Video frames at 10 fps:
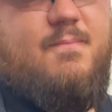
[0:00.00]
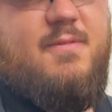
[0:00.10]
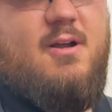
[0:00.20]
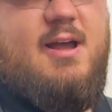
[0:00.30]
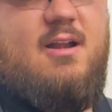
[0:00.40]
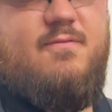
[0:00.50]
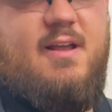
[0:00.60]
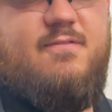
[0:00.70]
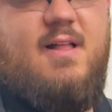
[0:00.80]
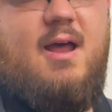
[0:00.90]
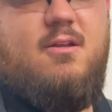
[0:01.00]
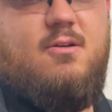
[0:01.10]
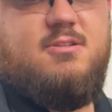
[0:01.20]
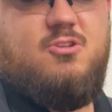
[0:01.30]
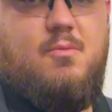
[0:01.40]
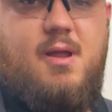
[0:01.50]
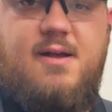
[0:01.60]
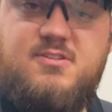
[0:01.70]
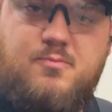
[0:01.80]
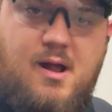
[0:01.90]
They're kind of like flat nose, so it may
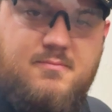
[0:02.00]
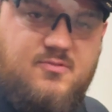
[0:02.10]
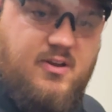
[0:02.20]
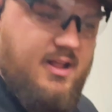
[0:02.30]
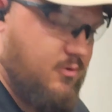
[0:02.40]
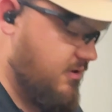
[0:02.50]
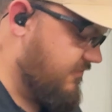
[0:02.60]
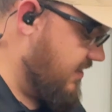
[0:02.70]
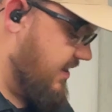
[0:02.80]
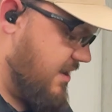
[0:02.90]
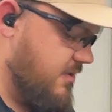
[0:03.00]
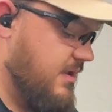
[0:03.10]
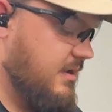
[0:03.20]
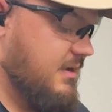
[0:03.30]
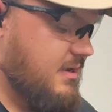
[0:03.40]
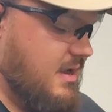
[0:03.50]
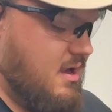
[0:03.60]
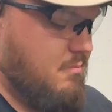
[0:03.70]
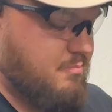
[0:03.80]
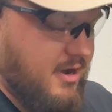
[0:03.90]
have some problems feeding. We're gonna find out.
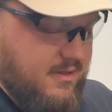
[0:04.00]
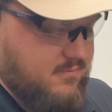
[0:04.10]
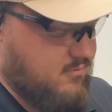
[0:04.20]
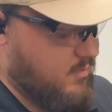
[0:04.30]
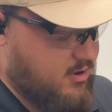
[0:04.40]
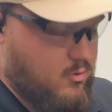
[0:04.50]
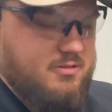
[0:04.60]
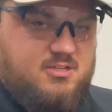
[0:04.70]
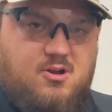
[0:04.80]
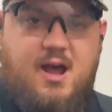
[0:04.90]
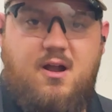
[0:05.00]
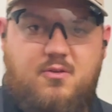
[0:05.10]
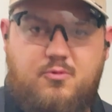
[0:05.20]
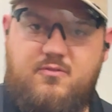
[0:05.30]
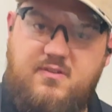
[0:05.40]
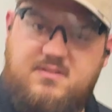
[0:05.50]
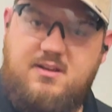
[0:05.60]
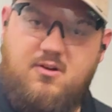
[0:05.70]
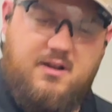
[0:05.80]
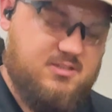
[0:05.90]
But no matter what, these are higher than
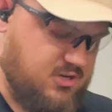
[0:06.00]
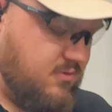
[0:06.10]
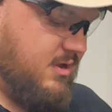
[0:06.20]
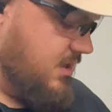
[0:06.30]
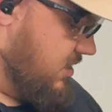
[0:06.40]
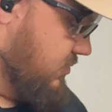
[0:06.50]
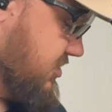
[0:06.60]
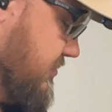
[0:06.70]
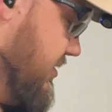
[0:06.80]
115 grain, so we should be